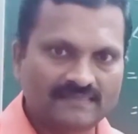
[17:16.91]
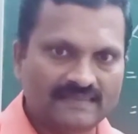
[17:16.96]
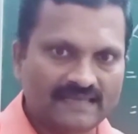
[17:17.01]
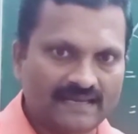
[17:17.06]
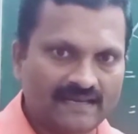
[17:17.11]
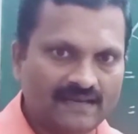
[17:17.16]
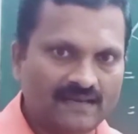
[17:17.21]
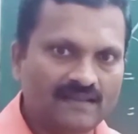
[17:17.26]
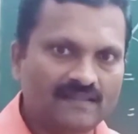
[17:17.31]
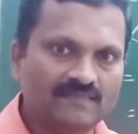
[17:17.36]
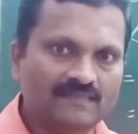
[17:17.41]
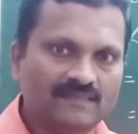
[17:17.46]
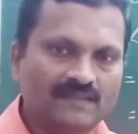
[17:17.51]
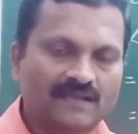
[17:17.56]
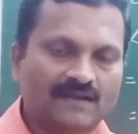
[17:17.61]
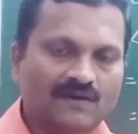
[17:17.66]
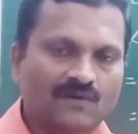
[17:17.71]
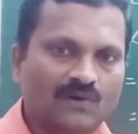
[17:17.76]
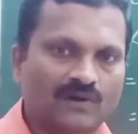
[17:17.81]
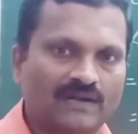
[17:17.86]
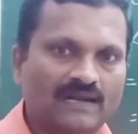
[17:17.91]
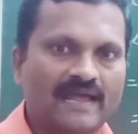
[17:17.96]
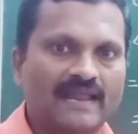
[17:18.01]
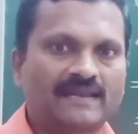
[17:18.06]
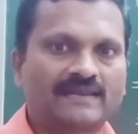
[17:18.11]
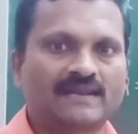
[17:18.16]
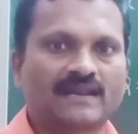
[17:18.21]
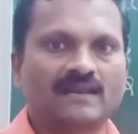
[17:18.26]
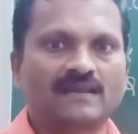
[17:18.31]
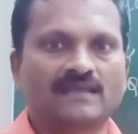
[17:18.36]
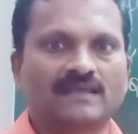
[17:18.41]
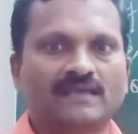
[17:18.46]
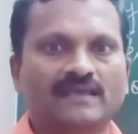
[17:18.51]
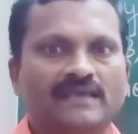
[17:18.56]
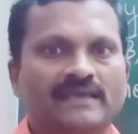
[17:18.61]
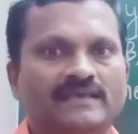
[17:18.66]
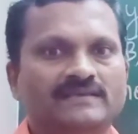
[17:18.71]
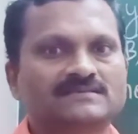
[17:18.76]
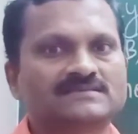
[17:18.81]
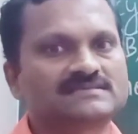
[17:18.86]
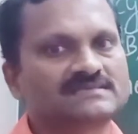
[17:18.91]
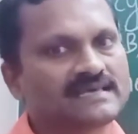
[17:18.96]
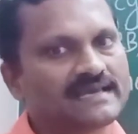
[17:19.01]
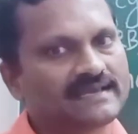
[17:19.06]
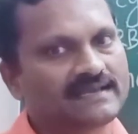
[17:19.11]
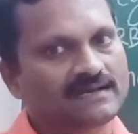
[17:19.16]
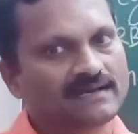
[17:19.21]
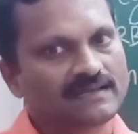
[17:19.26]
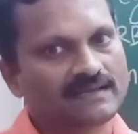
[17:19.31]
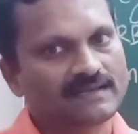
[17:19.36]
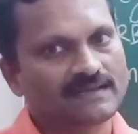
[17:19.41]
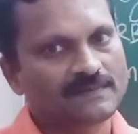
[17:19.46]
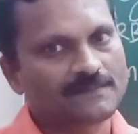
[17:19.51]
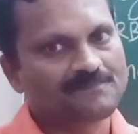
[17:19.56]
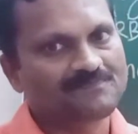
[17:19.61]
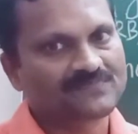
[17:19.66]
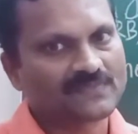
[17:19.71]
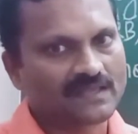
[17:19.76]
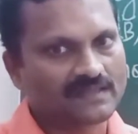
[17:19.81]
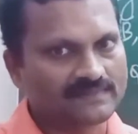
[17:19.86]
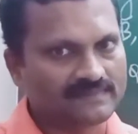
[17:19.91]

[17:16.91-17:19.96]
then the quadrilateral is cyclic.